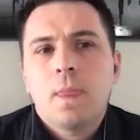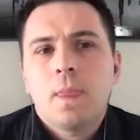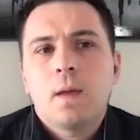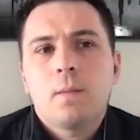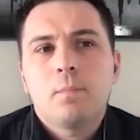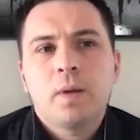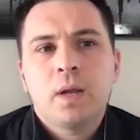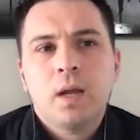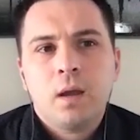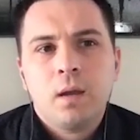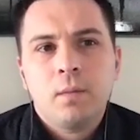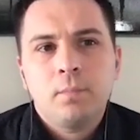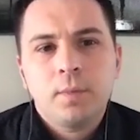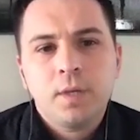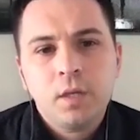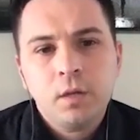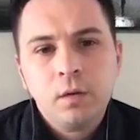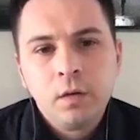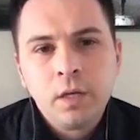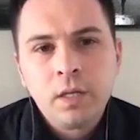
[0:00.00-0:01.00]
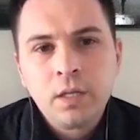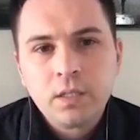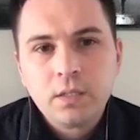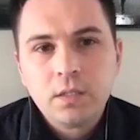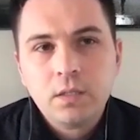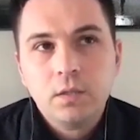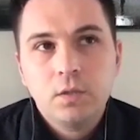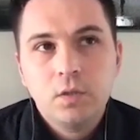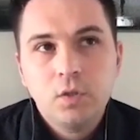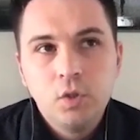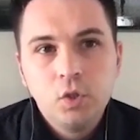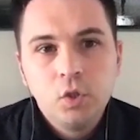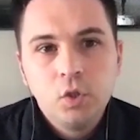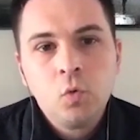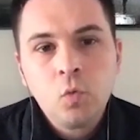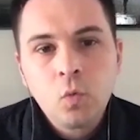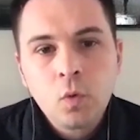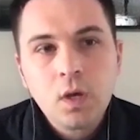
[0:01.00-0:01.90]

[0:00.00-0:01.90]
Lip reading: But I'm curious, do you